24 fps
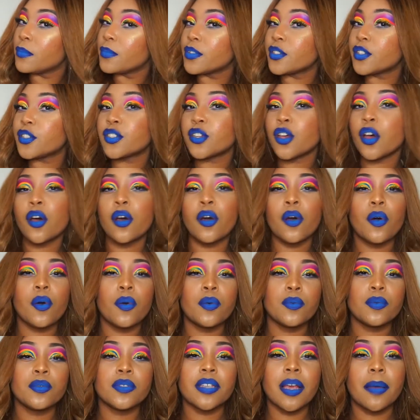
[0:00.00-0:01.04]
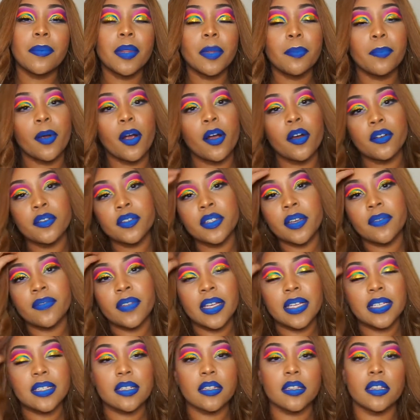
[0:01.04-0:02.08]
So some of the pros of
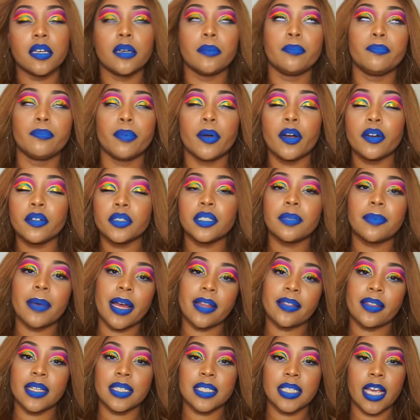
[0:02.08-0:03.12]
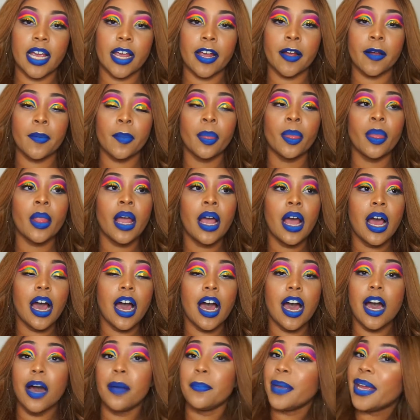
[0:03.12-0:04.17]
this, the pros about this hair,
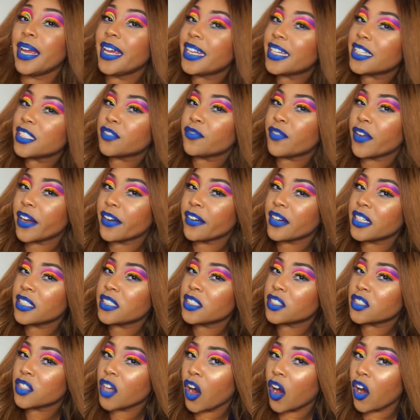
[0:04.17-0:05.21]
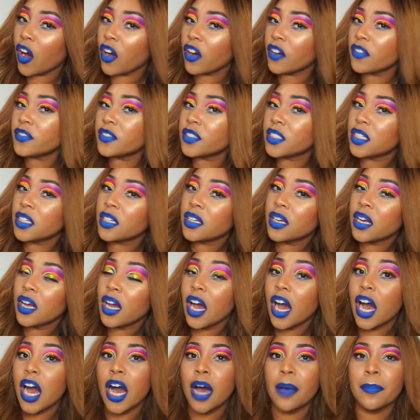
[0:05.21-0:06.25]
it is very soft.
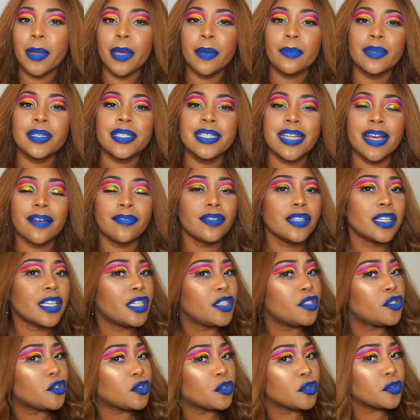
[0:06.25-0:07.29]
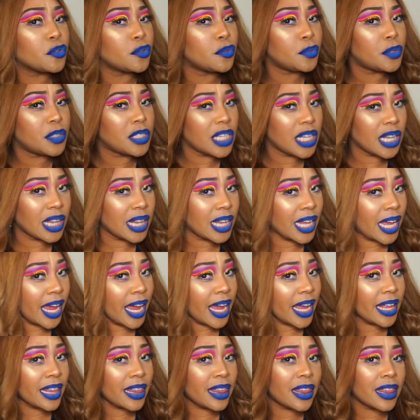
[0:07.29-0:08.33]
It was definitely true to
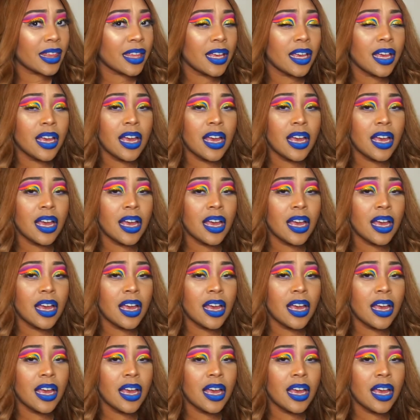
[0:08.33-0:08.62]
length.